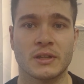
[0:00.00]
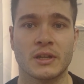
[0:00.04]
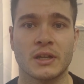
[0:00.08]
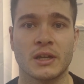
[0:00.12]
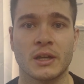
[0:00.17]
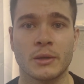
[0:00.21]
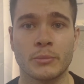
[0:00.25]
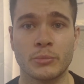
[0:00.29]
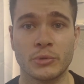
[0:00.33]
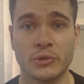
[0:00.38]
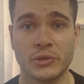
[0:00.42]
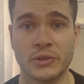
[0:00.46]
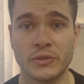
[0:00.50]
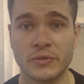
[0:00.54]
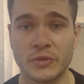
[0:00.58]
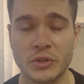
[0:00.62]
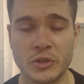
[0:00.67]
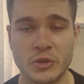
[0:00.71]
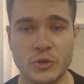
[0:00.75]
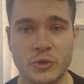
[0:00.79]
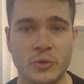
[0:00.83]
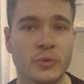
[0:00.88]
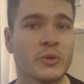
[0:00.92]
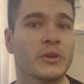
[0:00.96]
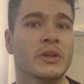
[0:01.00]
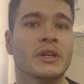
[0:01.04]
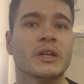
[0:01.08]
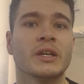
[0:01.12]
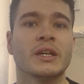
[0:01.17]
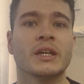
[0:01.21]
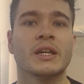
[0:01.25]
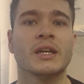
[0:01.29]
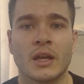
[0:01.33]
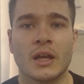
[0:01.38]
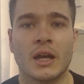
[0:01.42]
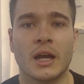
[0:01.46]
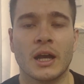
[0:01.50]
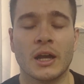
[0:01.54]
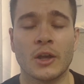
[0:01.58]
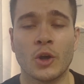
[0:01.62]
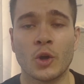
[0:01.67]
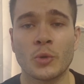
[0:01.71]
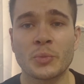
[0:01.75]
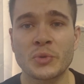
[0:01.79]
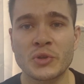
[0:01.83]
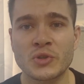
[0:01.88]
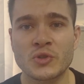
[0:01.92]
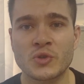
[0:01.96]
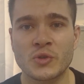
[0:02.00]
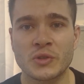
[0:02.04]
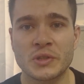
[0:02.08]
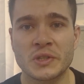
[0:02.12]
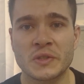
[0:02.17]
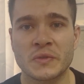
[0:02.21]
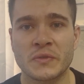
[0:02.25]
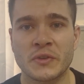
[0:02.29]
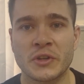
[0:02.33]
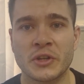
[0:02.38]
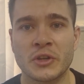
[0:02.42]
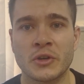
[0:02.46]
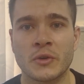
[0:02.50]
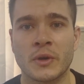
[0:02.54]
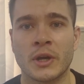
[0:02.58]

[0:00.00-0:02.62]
I believe in you. I hope you enjoyed this video.